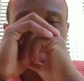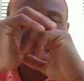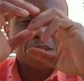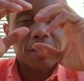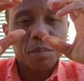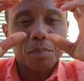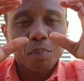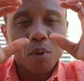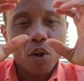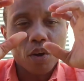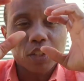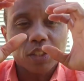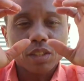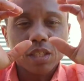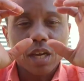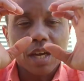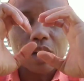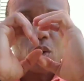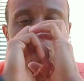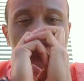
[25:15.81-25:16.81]
the
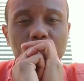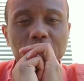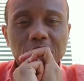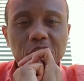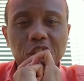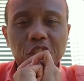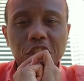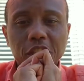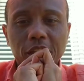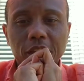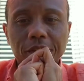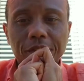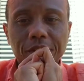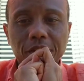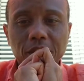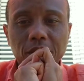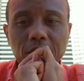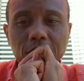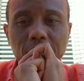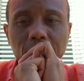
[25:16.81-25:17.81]
parts kind of want to
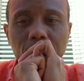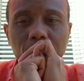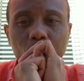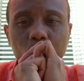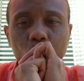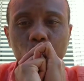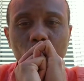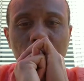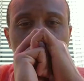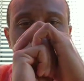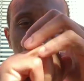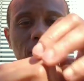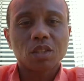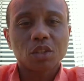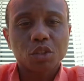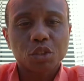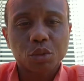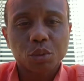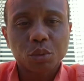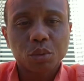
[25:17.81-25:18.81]
shift once
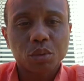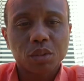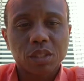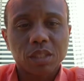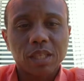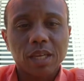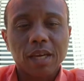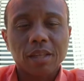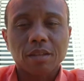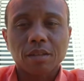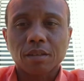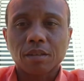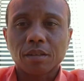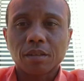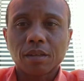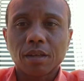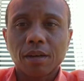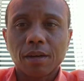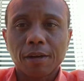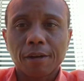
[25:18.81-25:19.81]
they're screwed
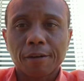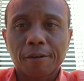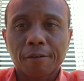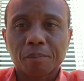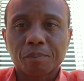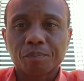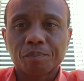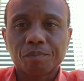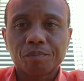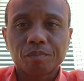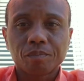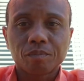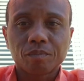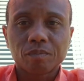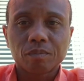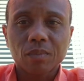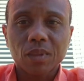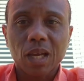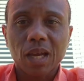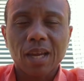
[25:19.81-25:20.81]
together.
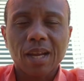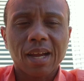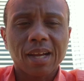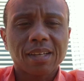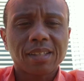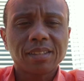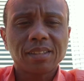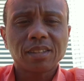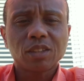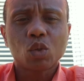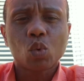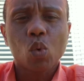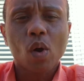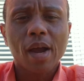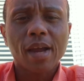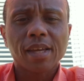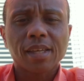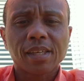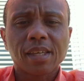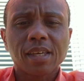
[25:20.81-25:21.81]
And I couldn't
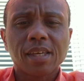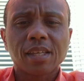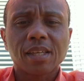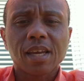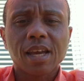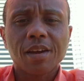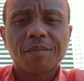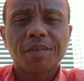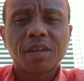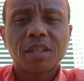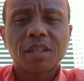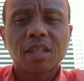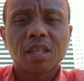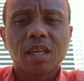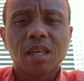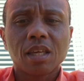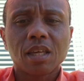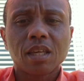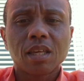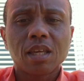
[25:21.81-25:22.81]
quite get
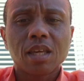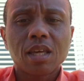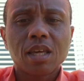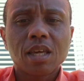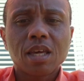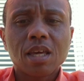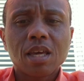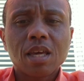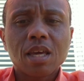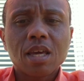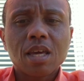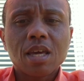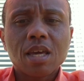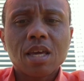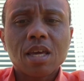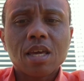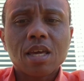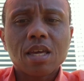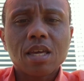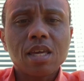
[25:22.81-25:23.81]
everything
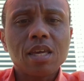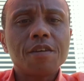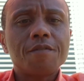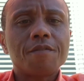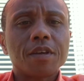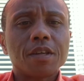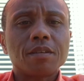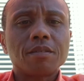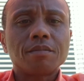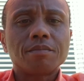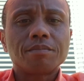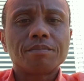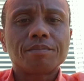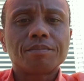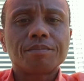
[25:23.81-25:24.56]
even.